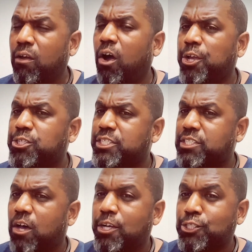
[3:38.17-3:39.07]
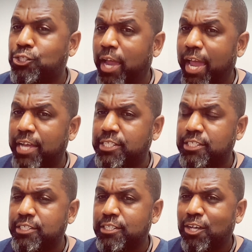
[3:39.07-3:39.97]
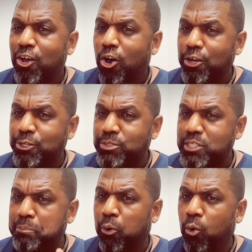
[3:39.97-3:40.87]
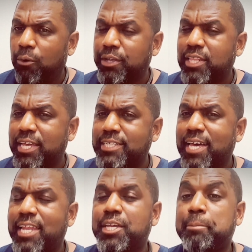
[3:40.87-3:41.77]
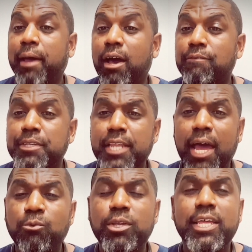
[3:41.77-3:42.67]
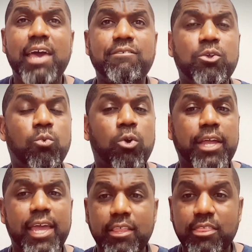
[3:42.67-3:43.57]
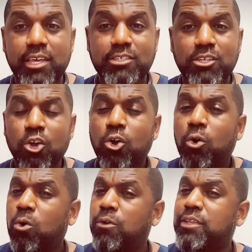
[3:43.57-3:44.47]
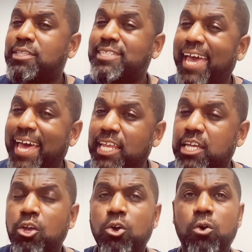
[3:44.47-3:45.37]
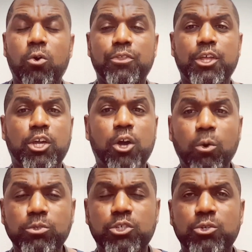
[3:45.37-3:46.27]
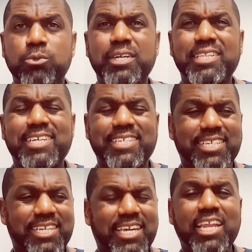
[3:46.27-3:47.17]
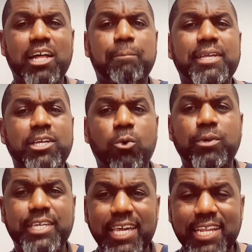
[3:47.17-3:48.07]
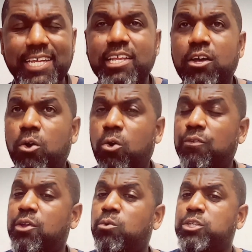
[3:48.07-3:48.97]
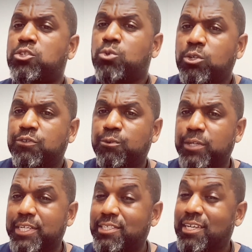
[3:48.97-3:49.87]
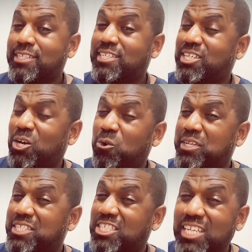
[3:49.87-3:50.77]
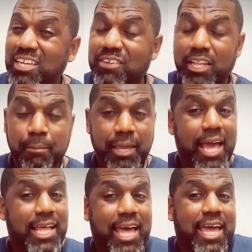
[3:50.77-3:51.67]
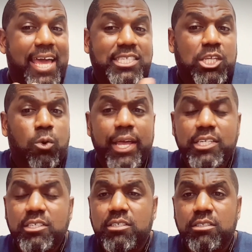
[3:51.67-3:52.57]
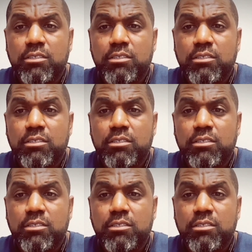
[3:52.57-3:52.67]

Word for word: are you just talking trash? Are you just pouring things out of your mouth and not really having the work ethics or the talent or the go-to, the, the get up and go get it, or the resourcefulness to go and achieve it? I mean, I, I asked the question.